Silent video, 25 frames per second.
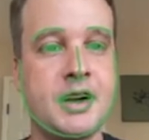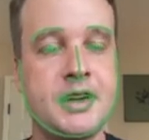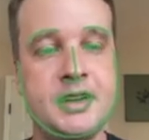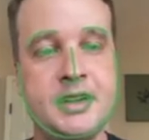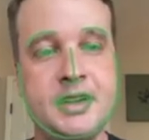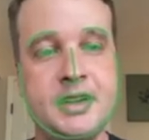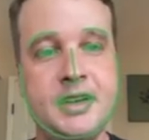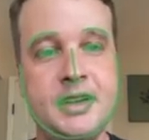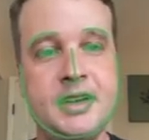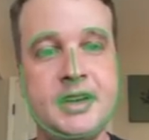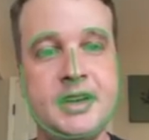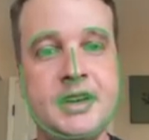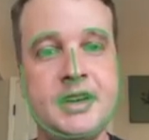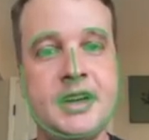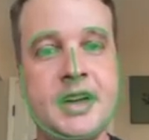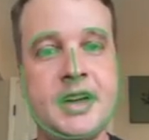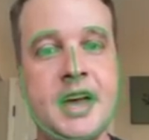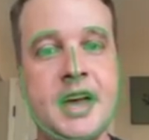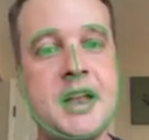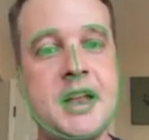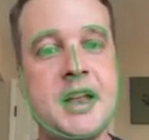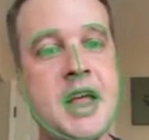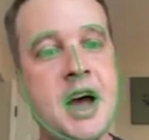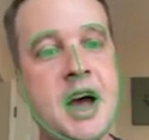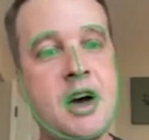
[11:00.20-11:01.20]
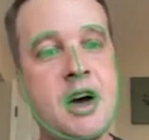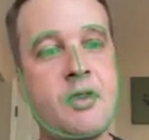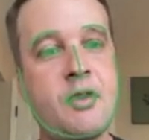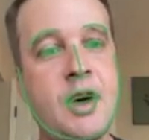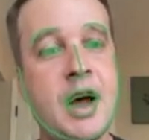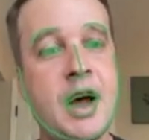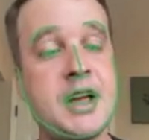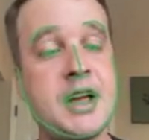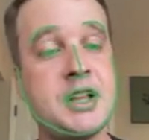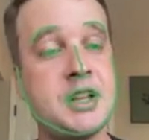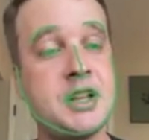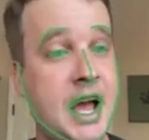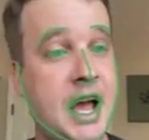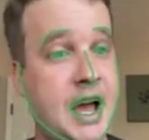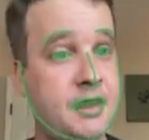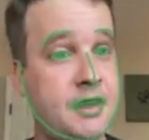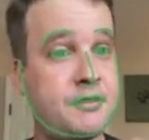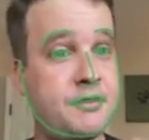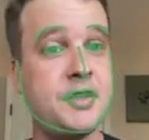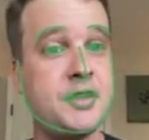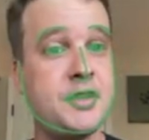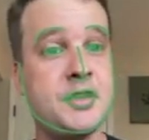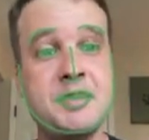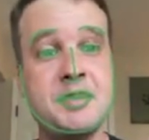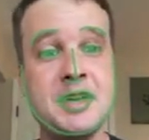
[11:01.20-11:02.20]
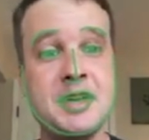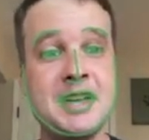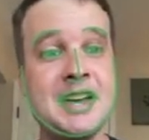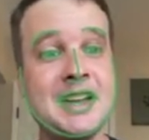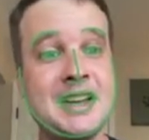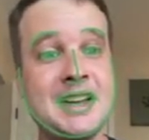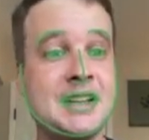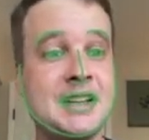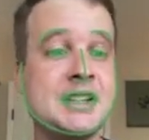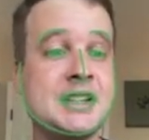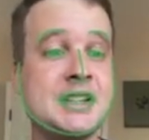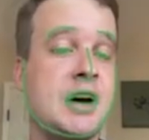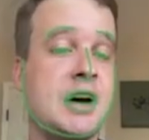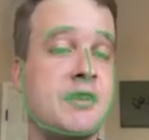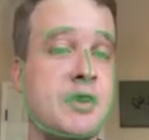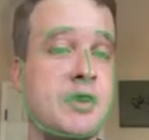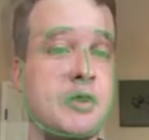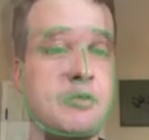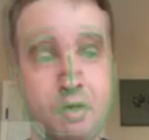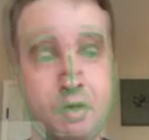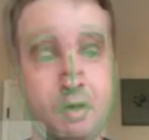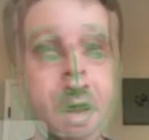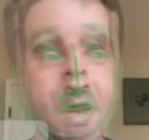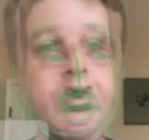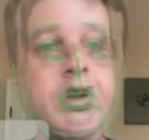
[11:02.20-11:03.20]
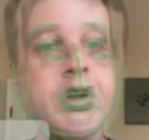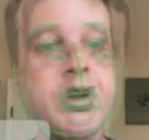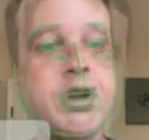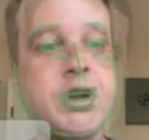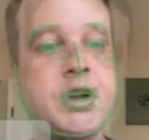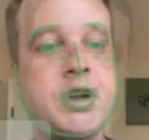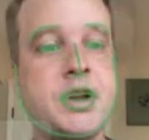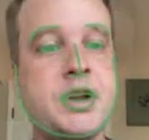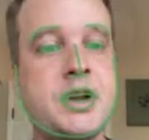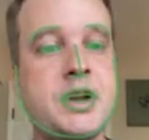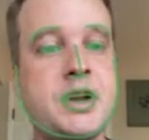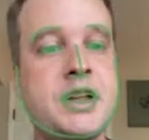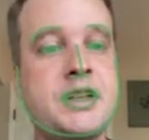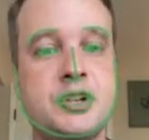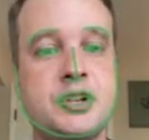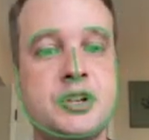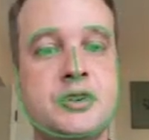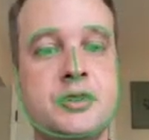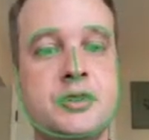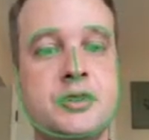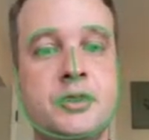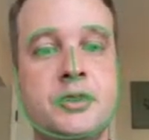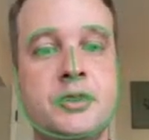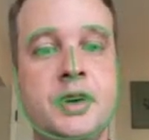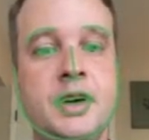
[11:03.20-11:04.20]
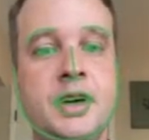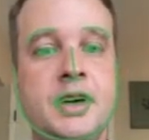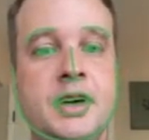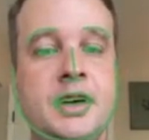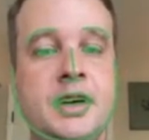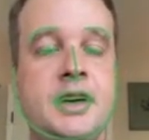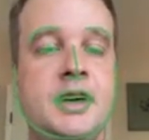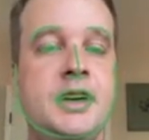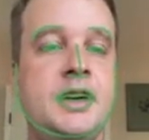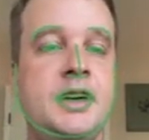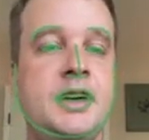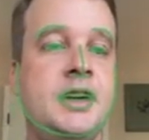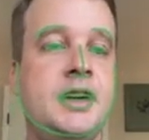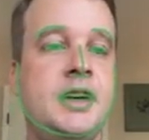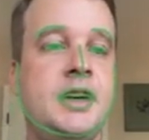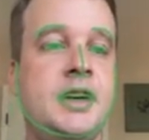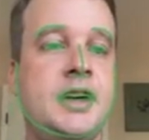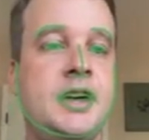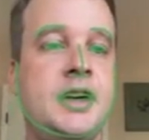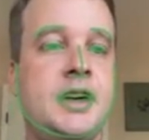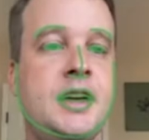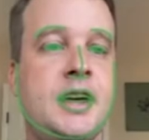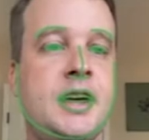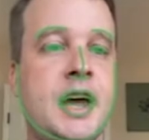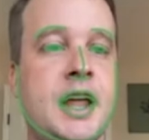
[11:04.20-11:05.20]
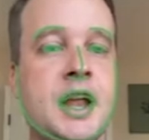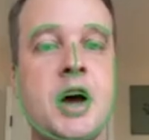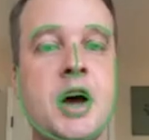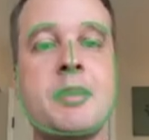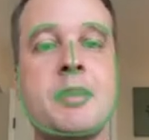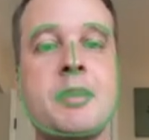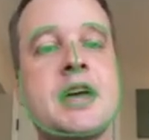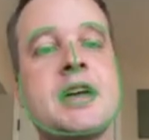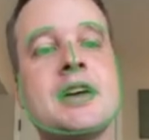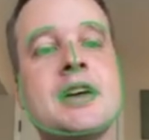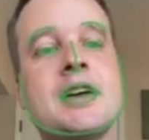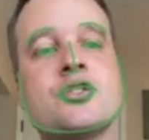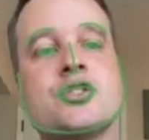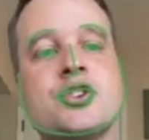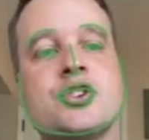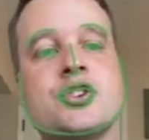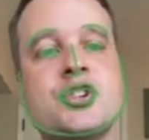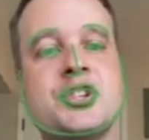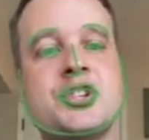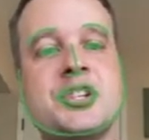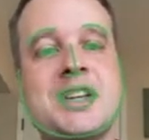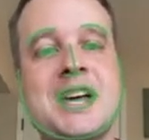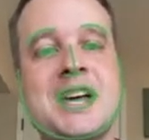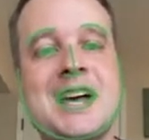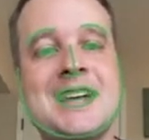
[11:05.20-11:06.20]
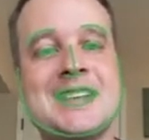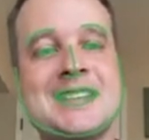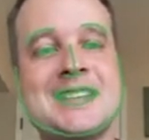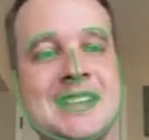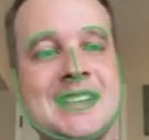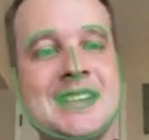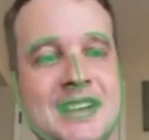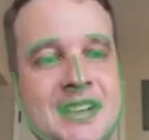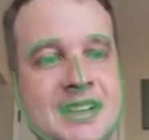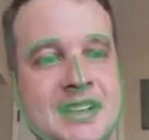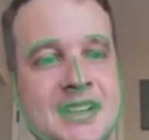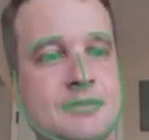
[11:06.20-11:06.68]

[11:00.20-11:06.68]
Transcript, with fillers: at some point in the future. I am a typical A D H D person. I am putting off things that I want to